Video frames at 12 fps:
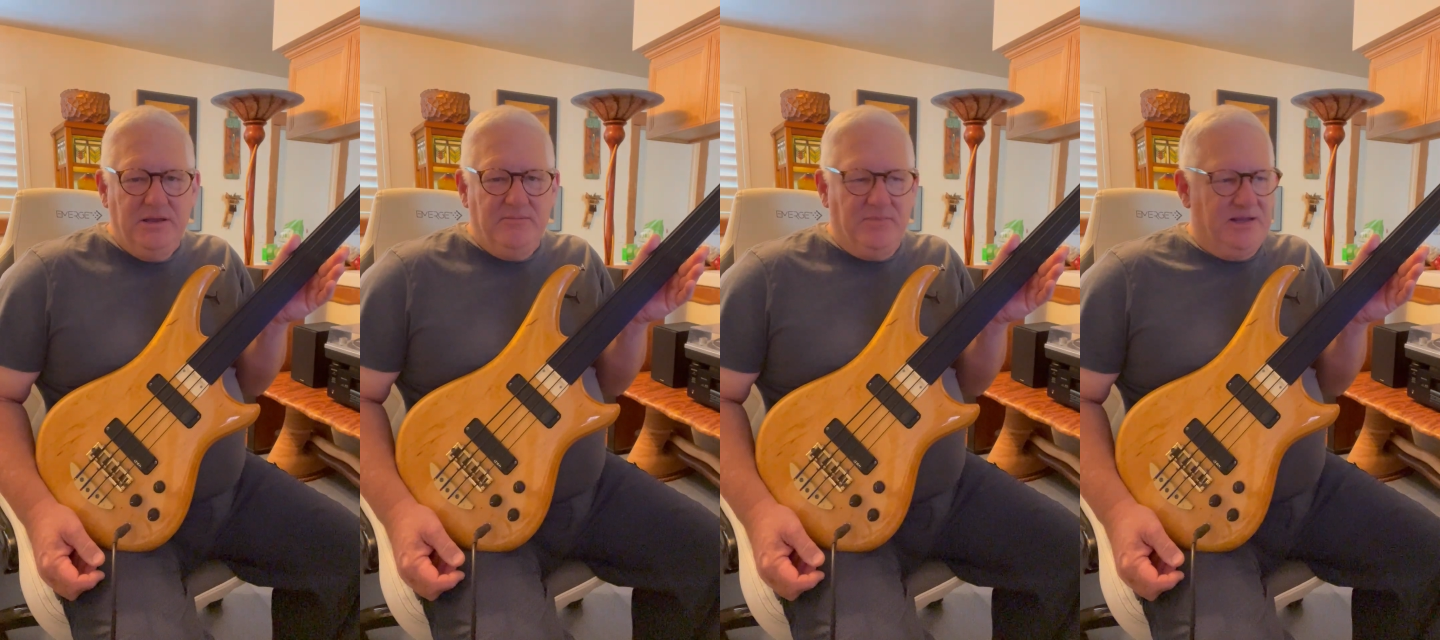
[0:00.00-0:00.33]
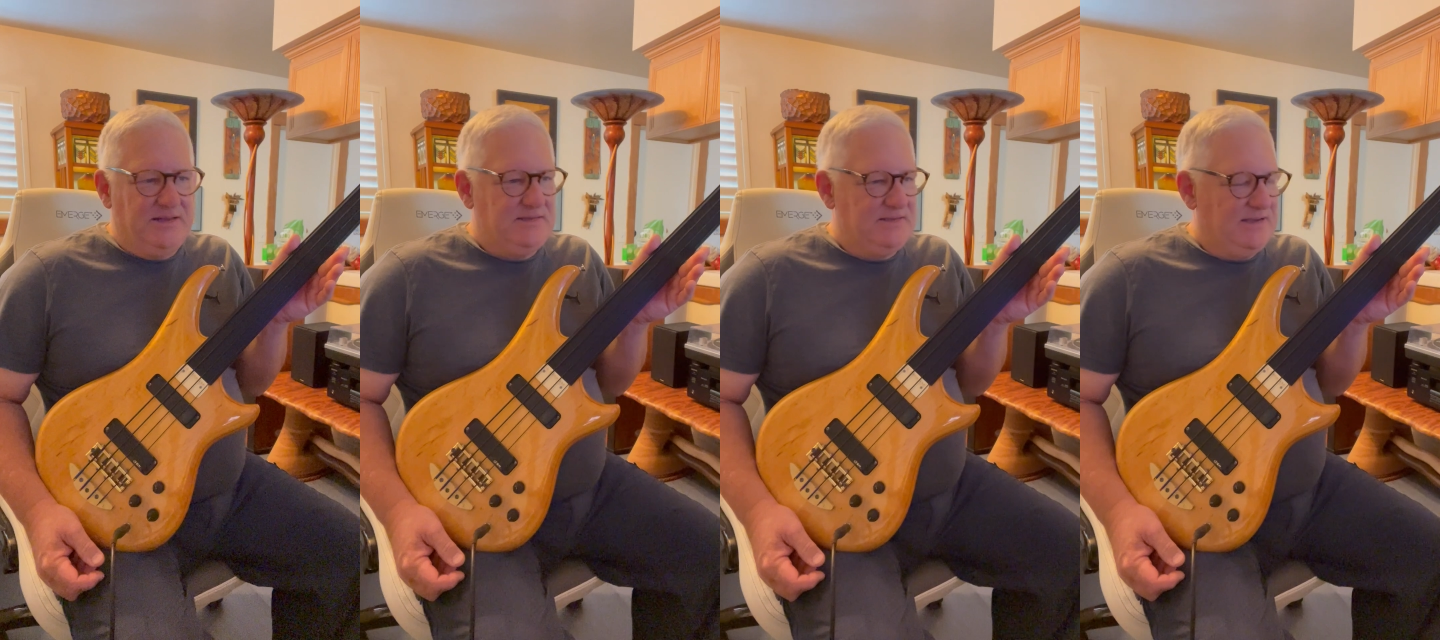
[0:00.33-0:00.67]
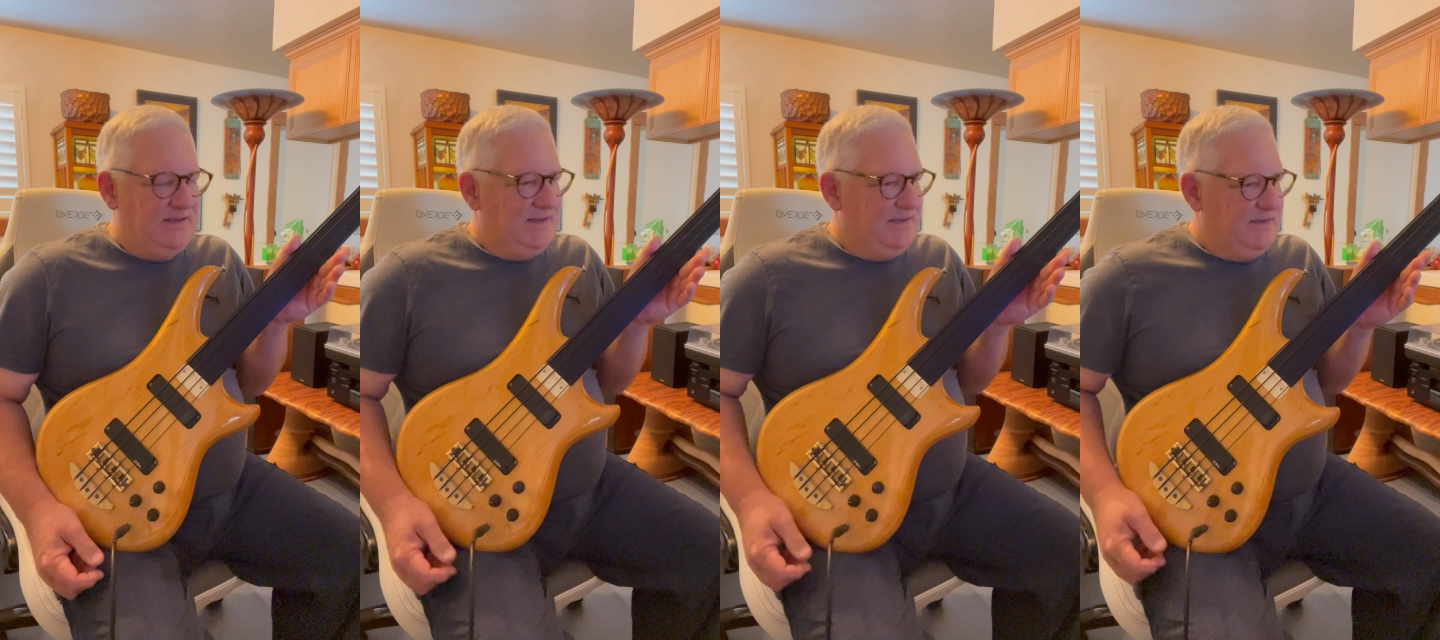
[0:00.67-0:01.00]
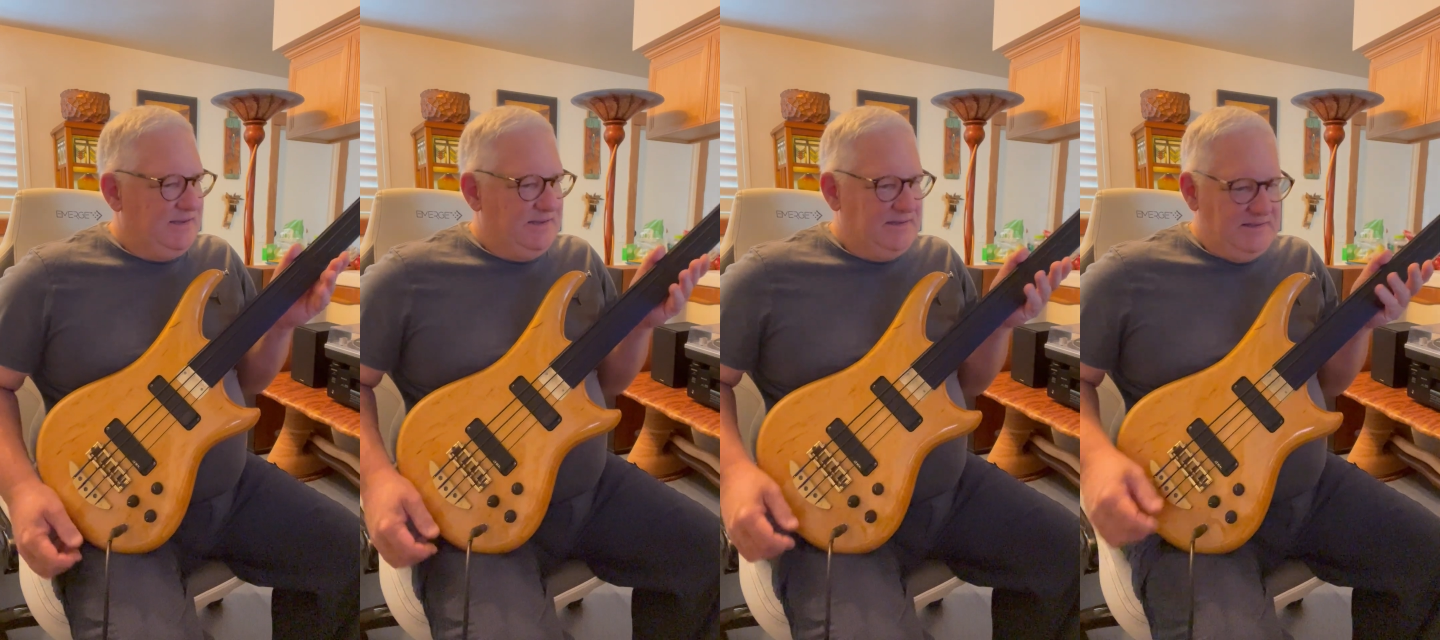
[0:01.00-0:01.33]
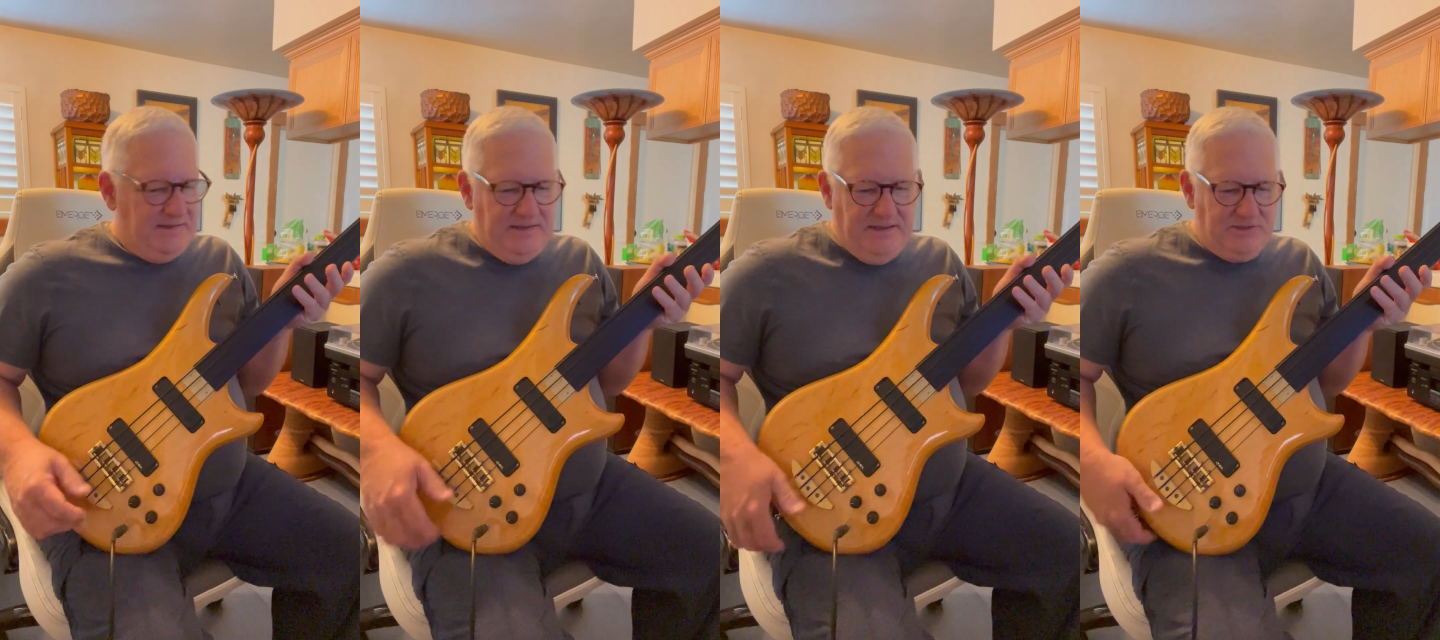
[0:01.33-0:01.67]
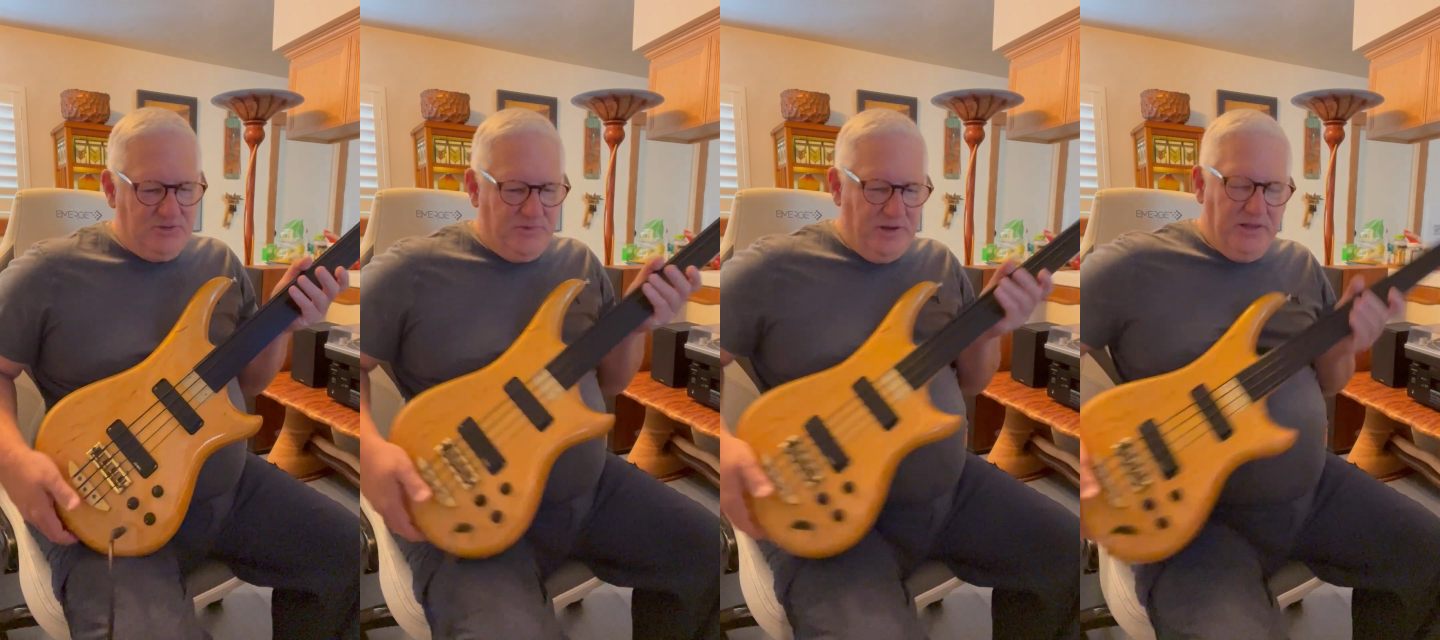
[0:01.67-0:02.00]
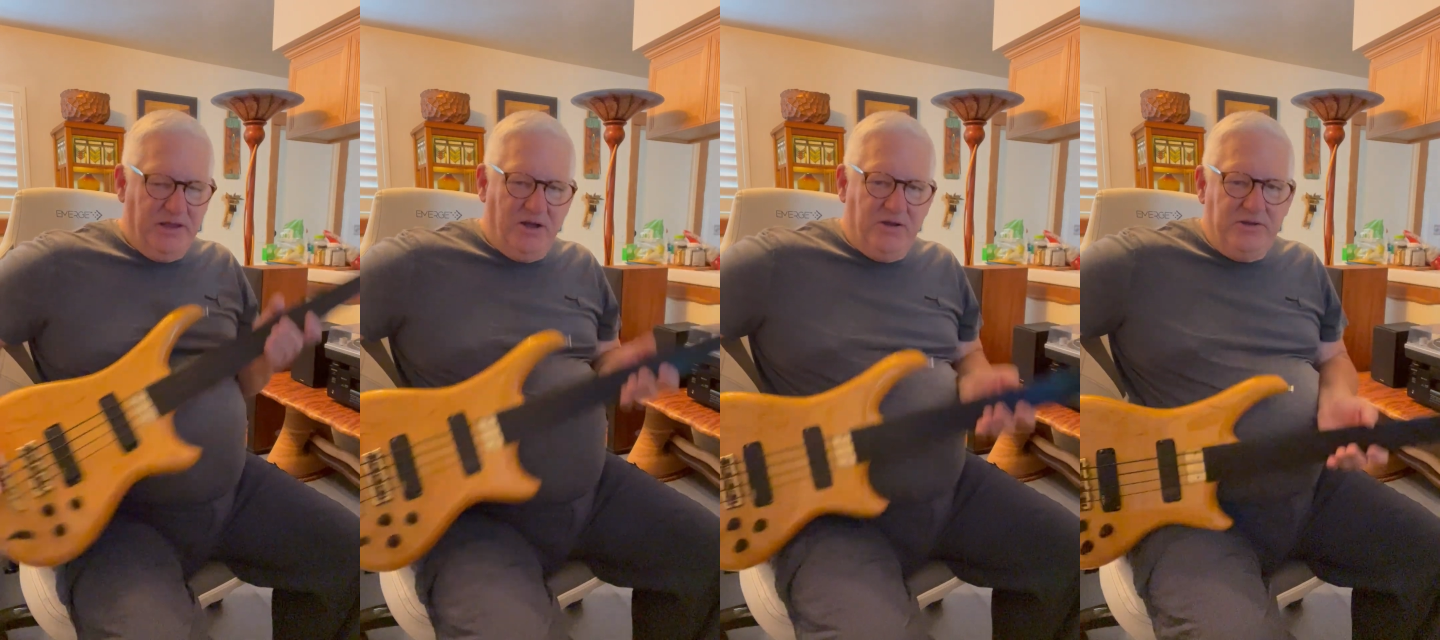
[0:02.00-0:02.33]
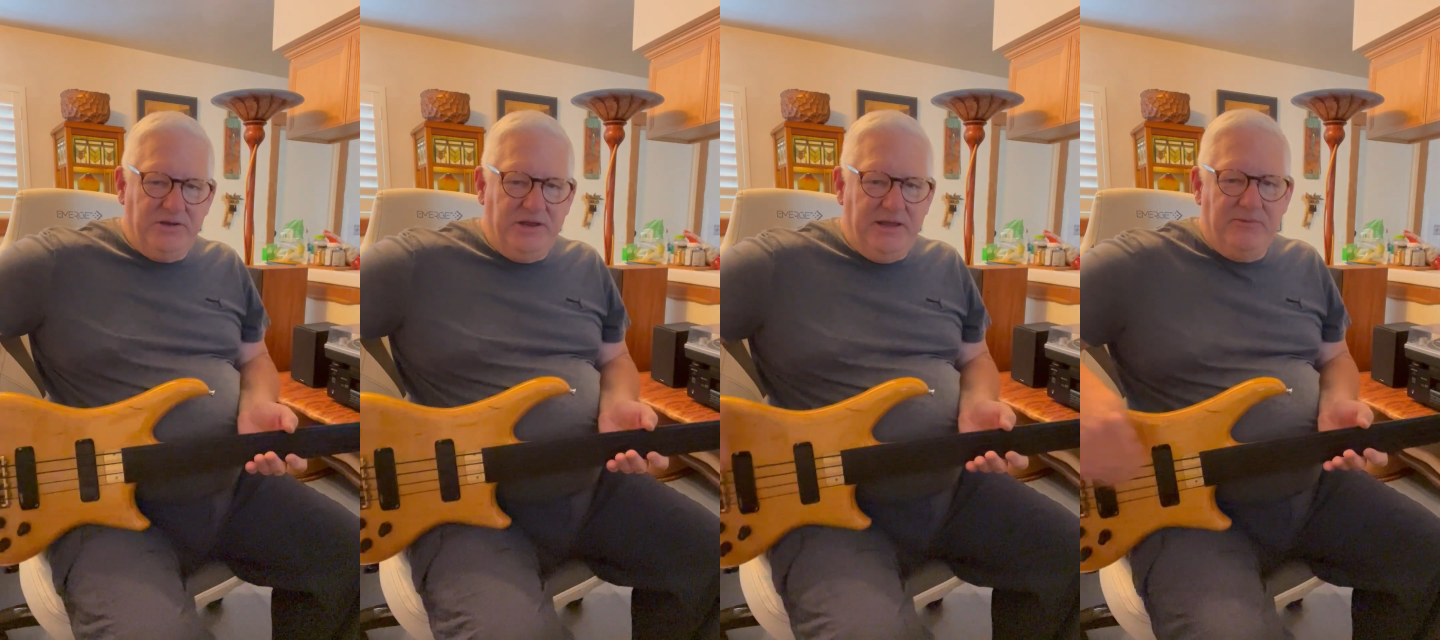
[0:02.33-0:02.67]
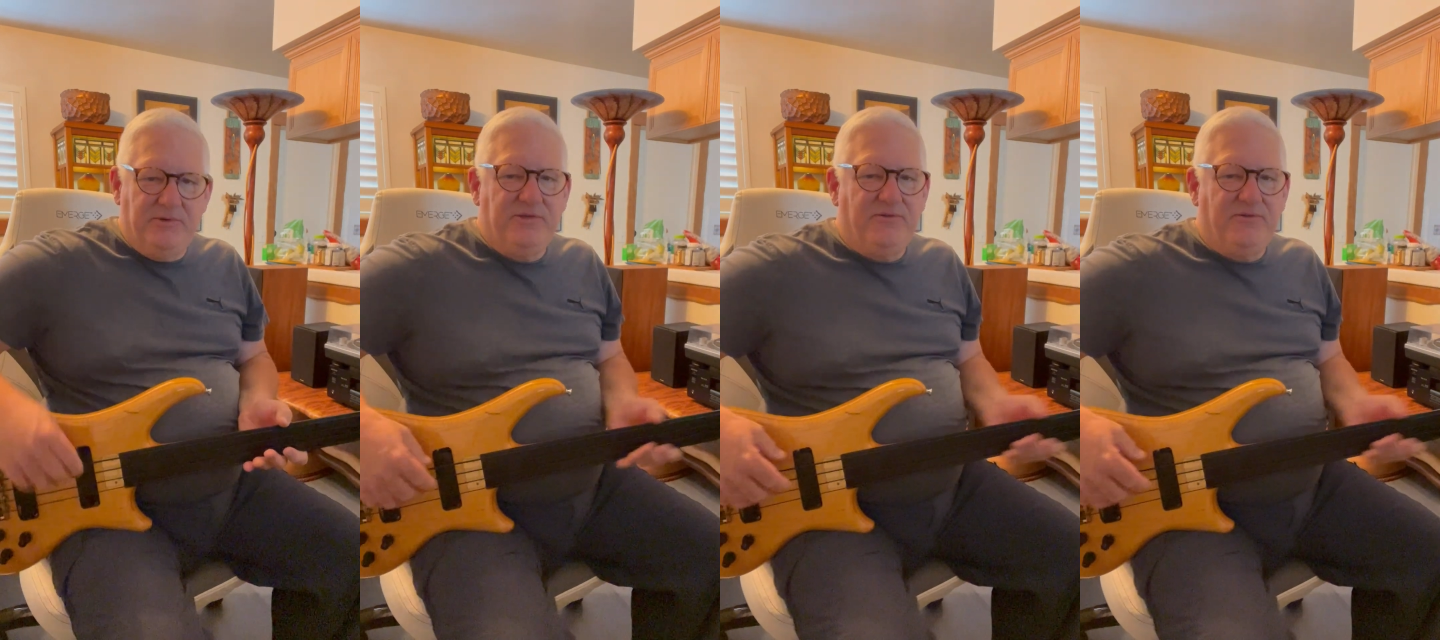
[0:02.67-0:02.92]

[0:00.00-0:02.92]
But it's really all you need with a